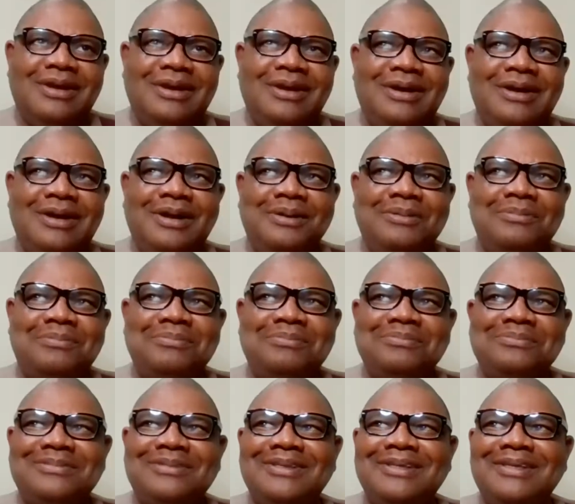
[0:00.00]

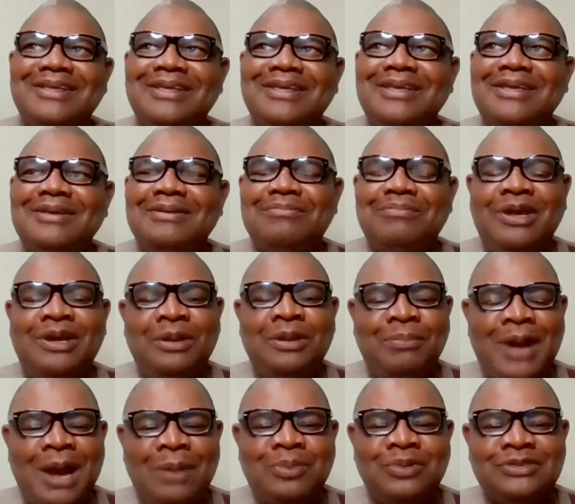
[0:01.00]
But
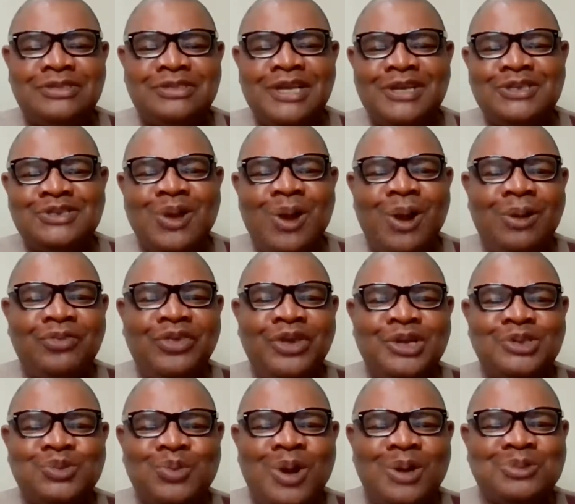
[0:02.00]
the Bible says all
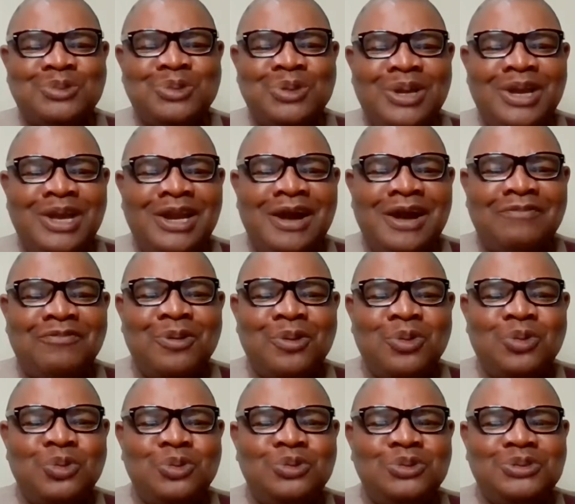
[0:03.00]
things work together
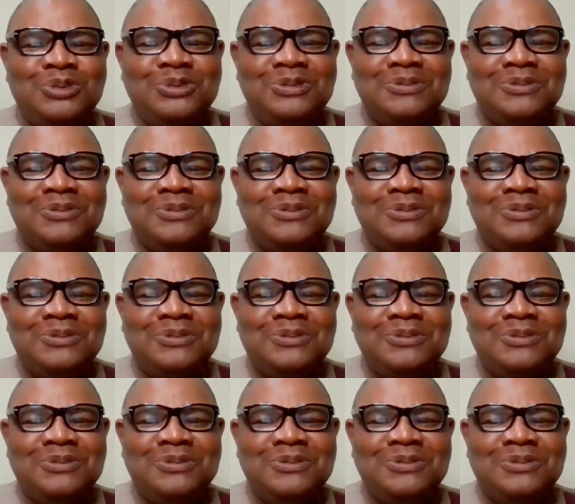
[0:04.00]
for good.